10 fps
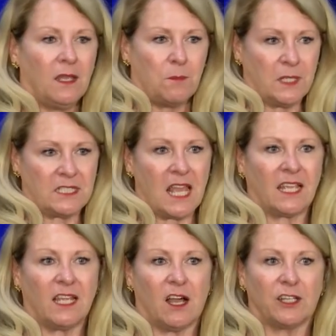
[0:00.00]
be
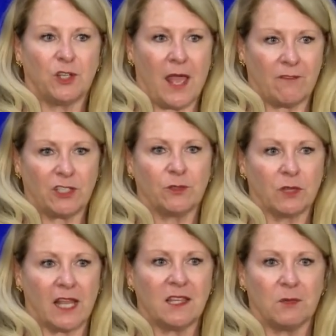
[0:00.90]
taking on, you know, having you
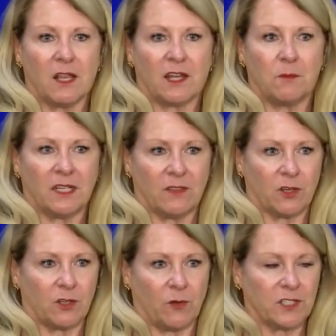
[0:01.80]
lend them a lot of money,
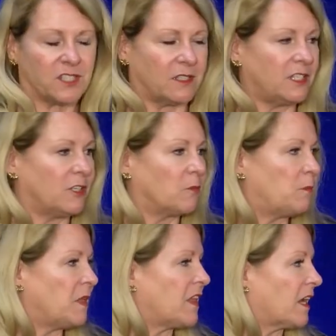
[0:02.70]
they're going to, you know,
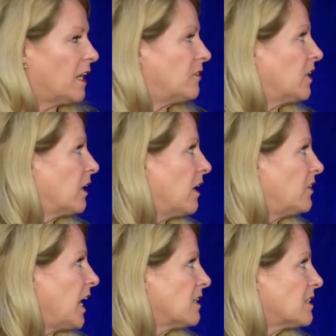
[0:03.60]
be that kind of, a,
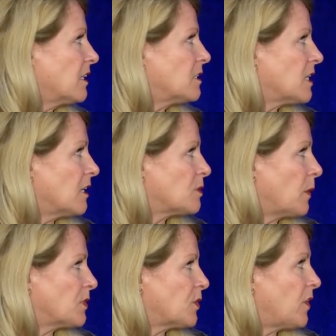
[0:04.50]
of an asset uh,
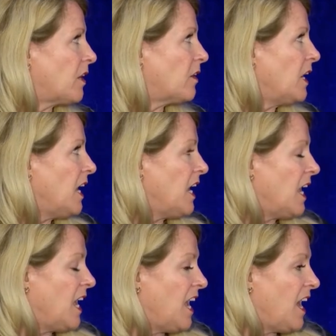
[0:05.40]
sponsor. They're,
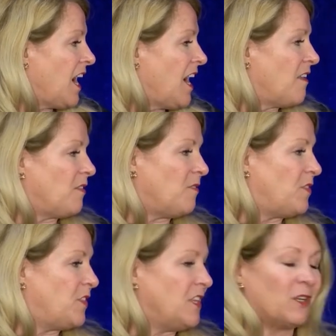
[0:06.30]
uh,
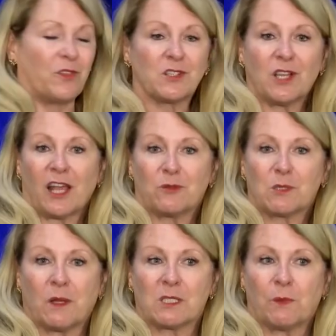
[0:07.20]
you know, there's a lot of
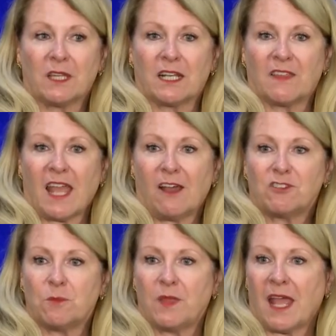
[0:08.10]
responsibility. They
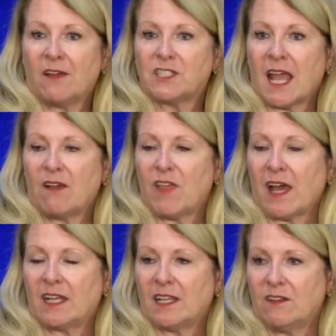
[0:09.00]
have to be, have to have
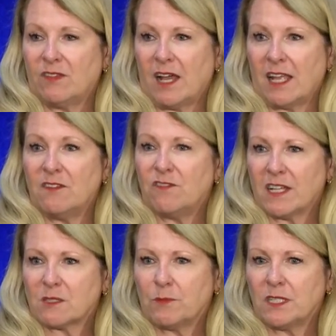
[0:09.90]
that in, uh,
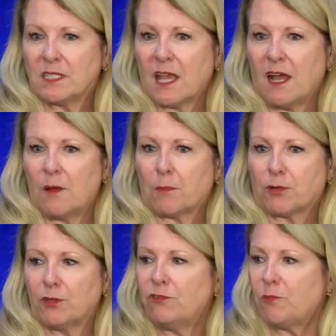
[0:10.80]
investment uh,
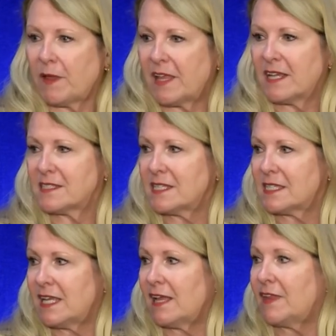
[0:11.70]
approved by the
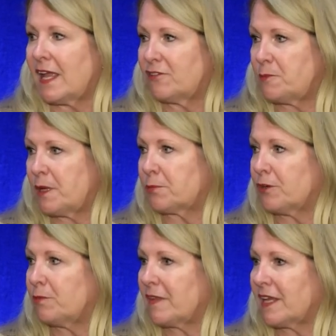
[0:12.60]
SEC, and they have to be
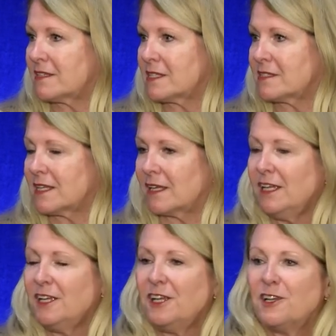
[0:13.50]
approved by the SEC.
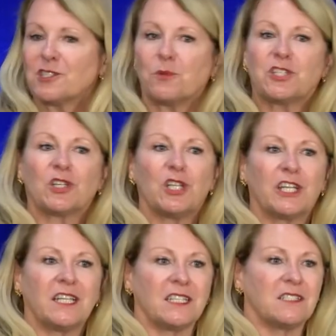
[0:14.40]
So we took a
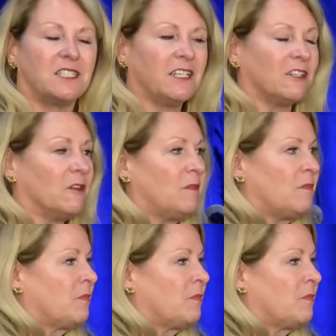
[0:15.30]
look at this deal,